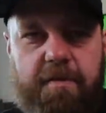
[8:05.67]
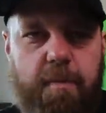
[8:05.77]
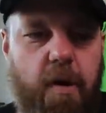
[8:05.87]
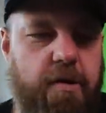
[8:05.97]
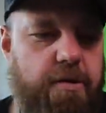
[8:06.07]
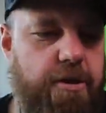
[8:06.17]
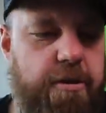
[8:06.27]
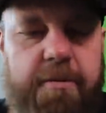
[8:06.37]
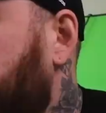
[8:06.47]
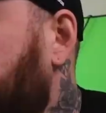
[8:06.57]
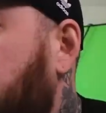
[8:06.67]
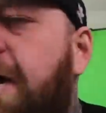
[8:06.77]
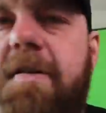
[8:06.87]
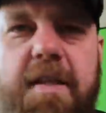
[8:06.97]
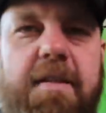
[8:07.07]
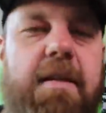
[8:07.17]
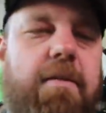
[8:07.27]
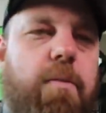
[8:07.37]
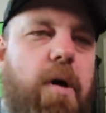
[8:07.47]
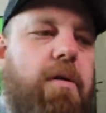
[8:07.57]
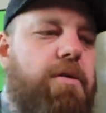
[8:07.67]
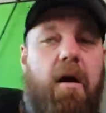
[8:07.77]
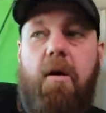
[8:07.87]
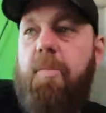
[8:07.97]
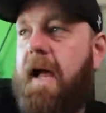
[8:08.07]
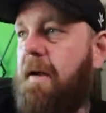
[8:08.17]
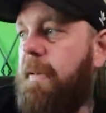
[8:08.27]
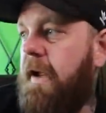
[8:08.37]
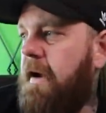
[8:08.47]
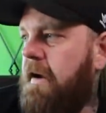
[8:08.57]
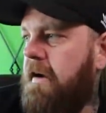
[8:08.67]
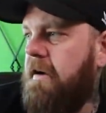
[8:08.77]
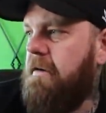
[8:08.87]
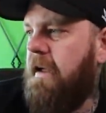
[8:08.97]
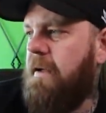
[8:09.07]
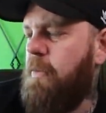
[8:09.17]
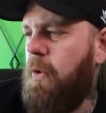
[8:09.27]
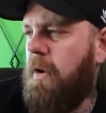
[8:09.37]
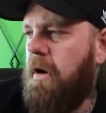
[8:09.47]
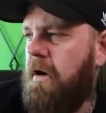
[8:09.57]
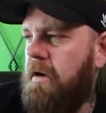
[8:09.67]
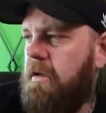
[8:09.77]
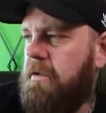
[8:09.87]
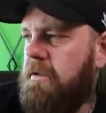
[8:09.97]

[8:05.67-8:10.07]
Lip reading: of March. Yeah, 16th of March. A black pair, a more